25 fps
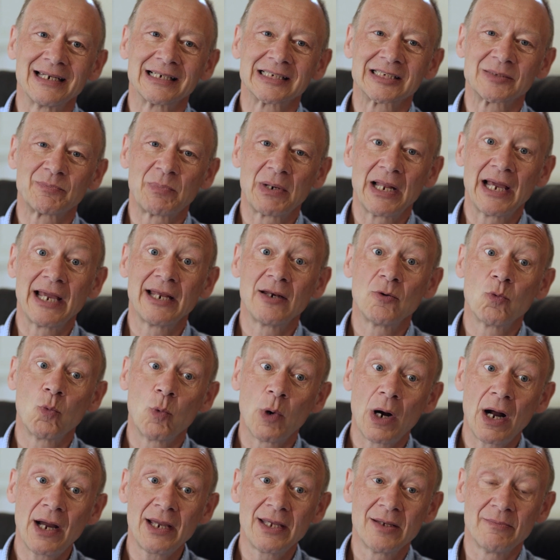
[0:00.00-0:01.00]
and explain
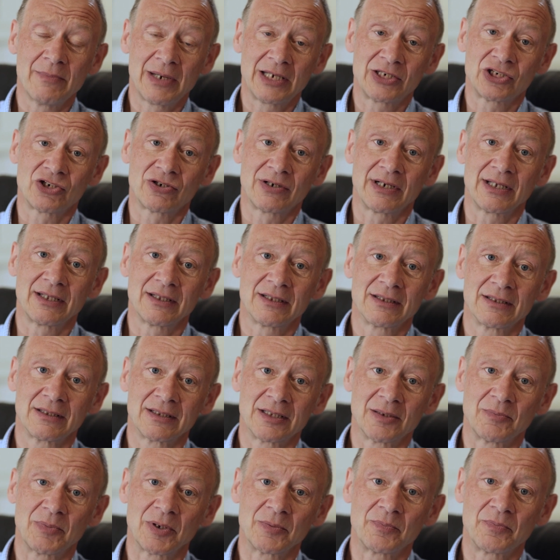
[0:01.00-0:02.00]
why you're measuring
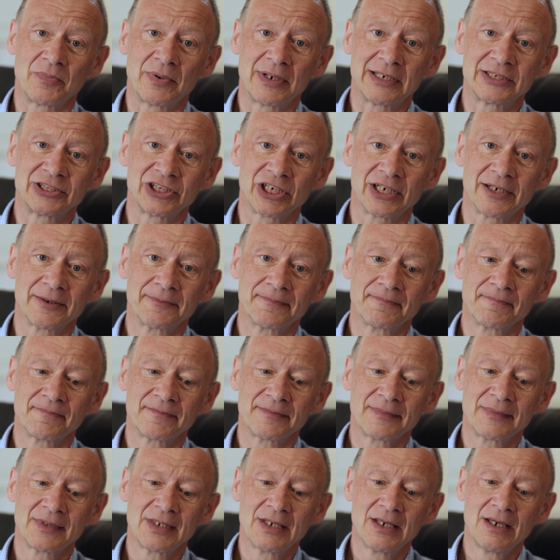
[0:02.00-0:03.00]
the blood pressure.
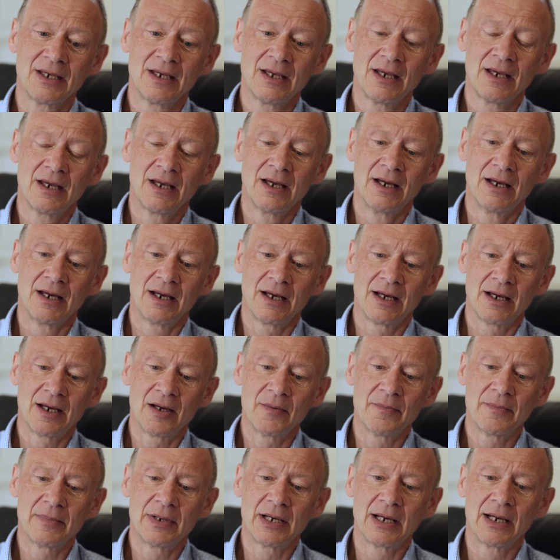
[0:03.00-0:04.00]

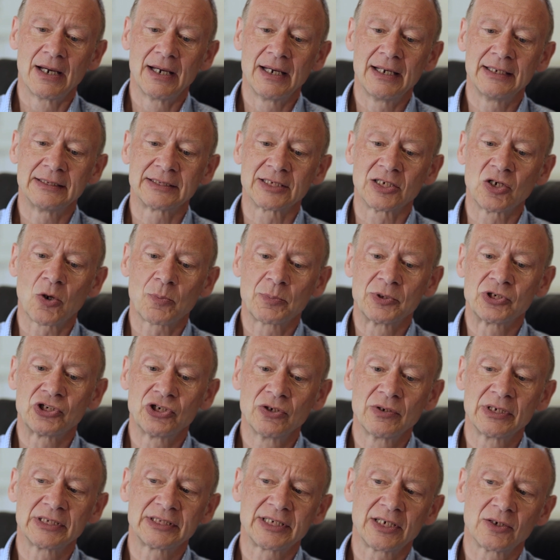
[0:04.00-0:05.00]
Um, it's an
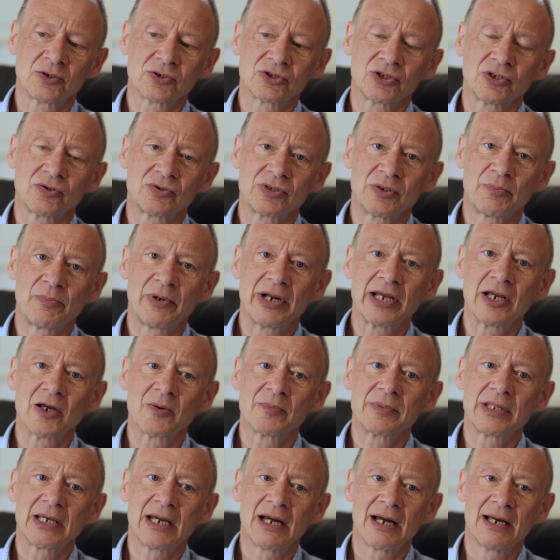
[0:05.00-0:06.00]
opportunity also to bring
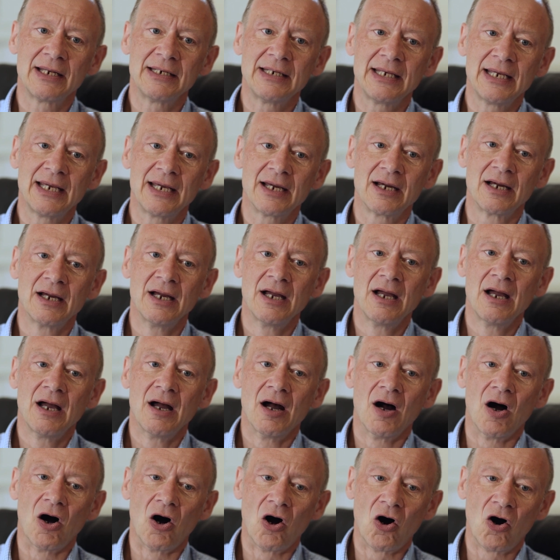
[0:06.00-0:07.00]
up the idea
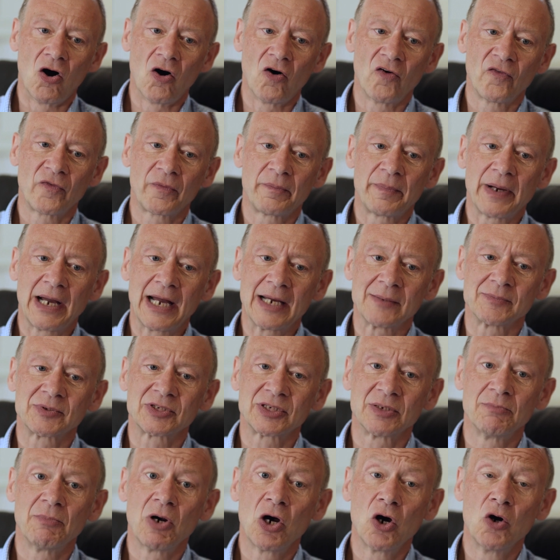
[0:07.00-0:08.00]
of perhaps
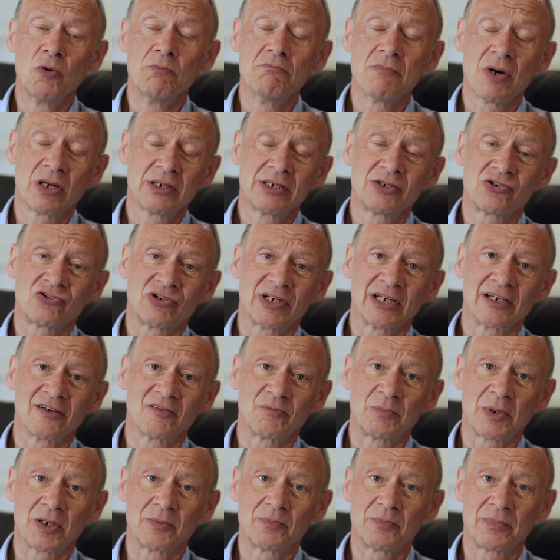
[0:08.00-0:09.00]
some home monitoring
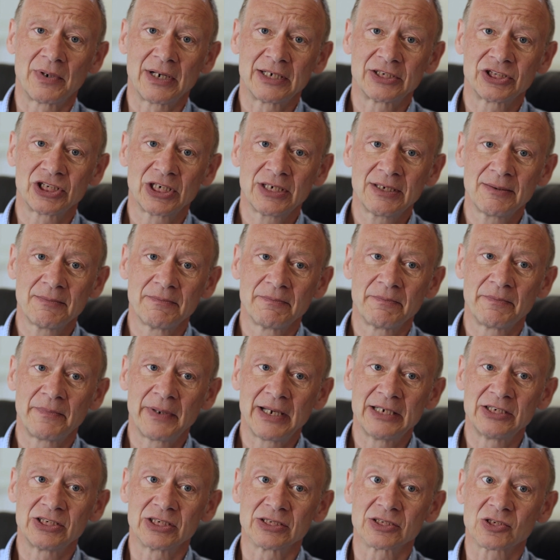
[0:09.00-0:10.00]
of blood pressure
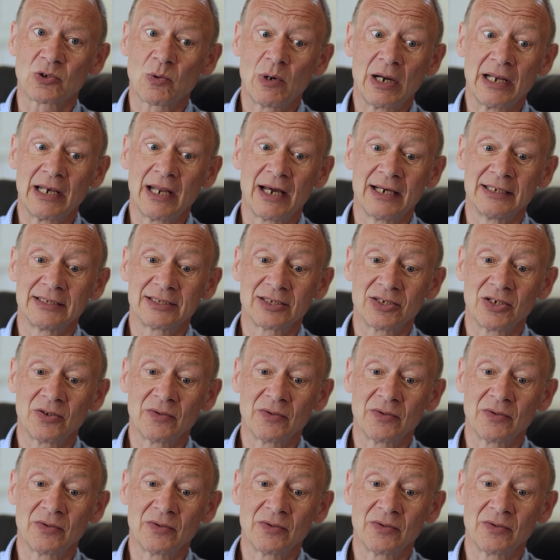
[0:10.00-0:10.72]
patients quite like to